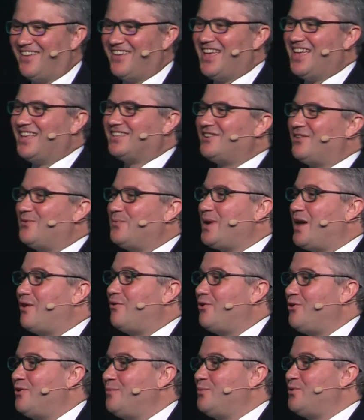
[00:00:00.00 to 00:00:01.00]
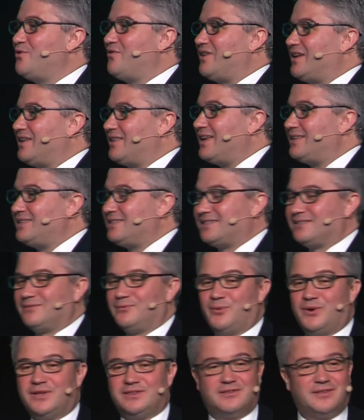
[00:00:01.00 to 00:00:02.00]
So we are all moving.
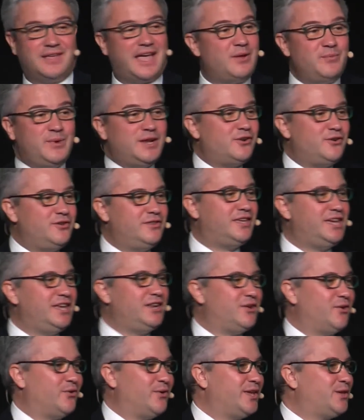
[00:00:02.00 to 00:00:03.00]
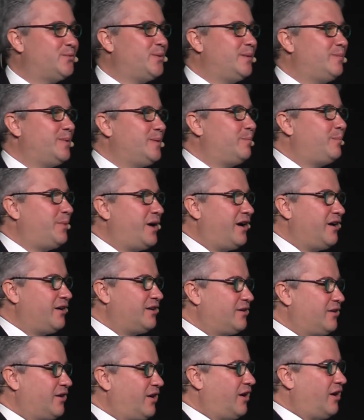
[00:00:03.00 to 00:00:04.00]
And we continue. It will be
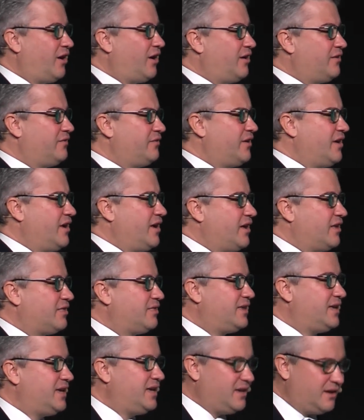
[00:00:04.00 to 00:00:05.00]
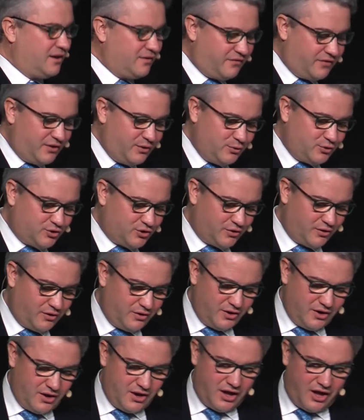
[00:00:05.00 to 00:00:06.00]
part of the future,
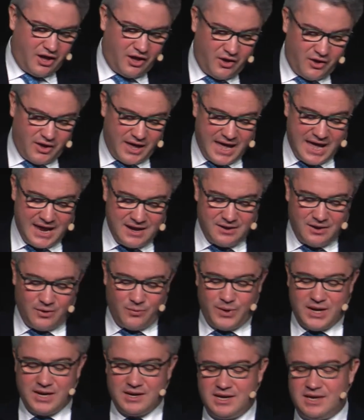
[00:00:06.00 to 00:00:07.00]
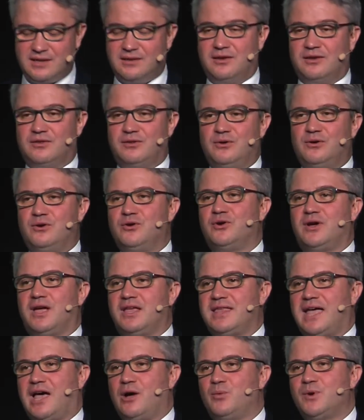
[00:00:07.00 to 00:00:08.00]
and we need to look at
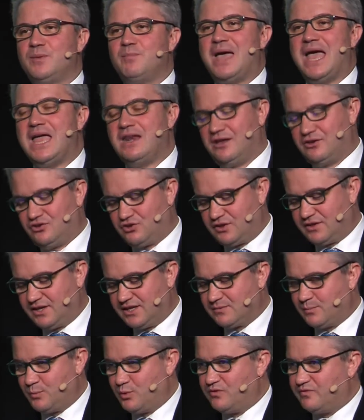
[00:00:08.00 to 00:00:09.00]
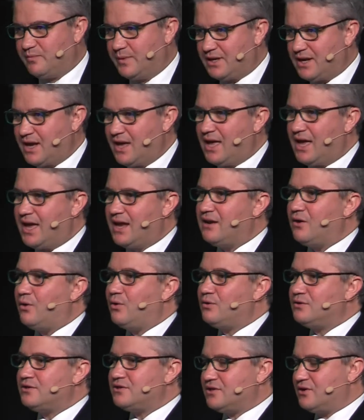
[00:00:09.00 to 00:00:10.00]
how we manage this movement, and
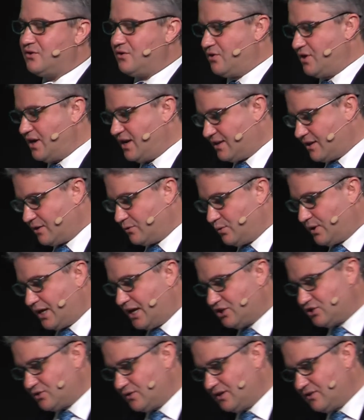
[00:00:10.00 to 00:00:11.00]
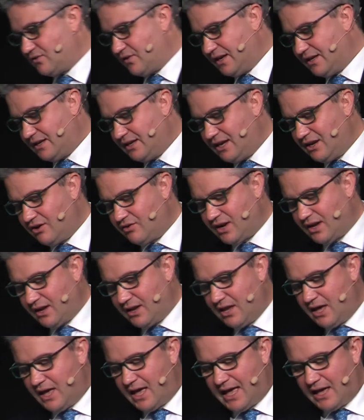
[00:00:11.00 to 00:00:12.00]
also in the education and training area,
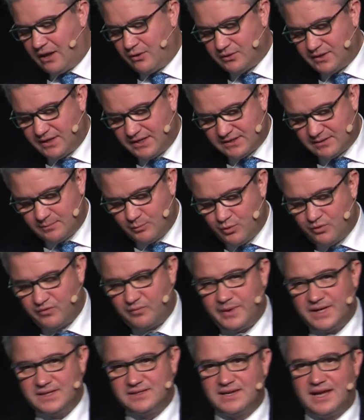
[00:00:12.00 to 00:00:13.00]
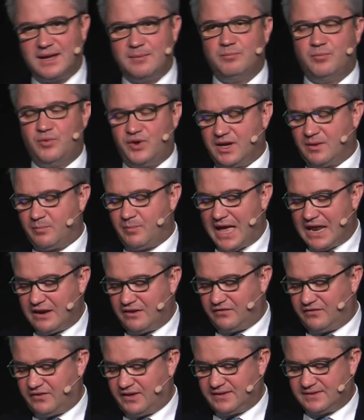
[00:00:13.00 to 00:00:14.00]
how these movements can bring
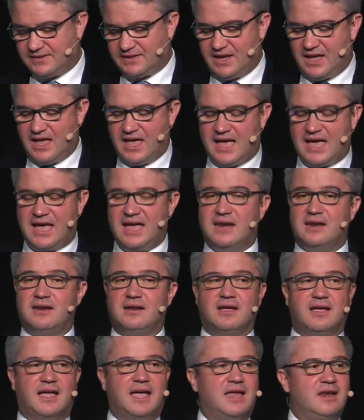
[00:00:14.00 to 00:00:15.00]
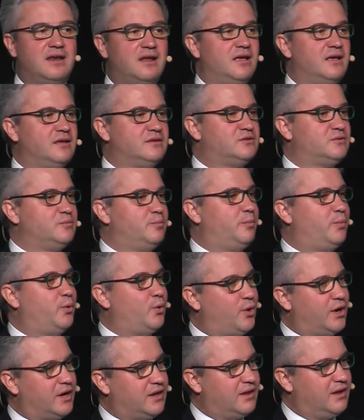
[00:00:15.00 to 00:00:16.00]
benefits and can
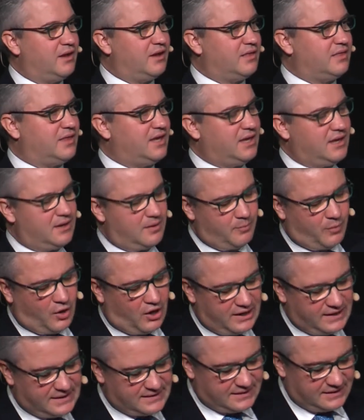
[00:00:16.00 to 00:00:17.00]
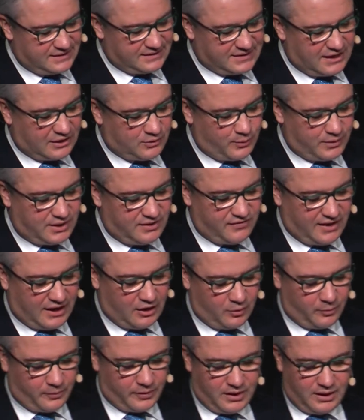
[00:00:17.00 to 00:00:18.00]
support the policies that we
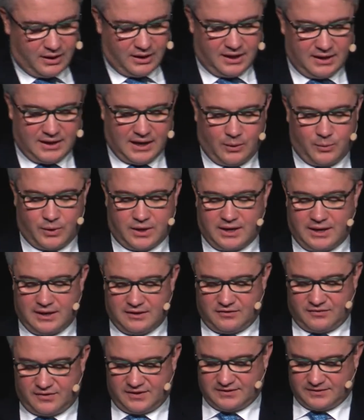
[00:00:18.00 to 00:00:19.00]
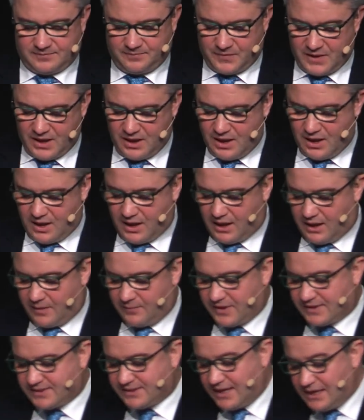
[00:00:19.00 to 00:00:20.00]
develop in our countries.
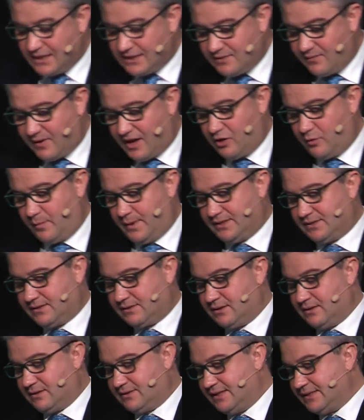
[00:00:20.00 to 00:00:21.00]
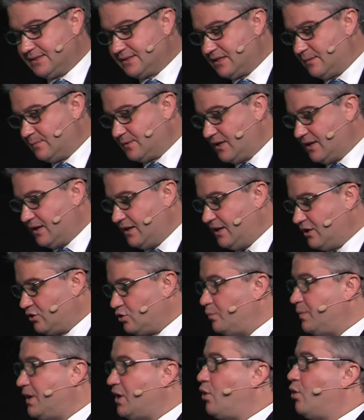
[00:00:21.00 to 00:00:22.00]
Skill development systems need to
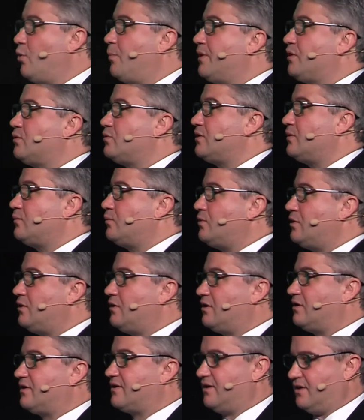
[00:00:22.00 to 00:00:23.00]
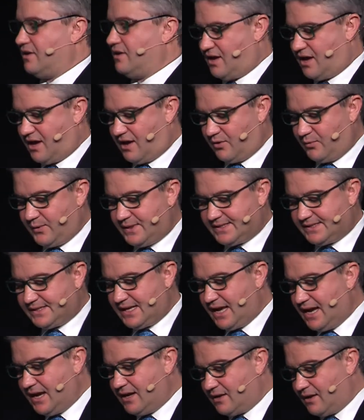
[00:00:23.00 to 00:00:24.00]
be open to the world. We
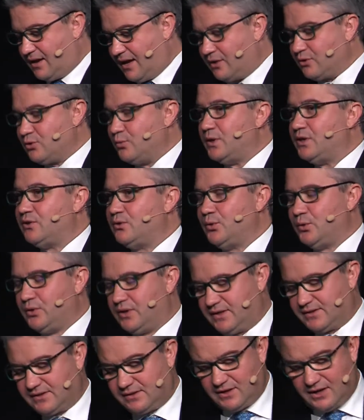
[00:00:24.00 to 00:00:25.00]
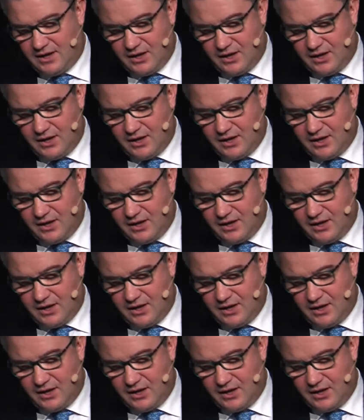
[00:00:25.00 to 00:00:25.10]
said, how do we do this?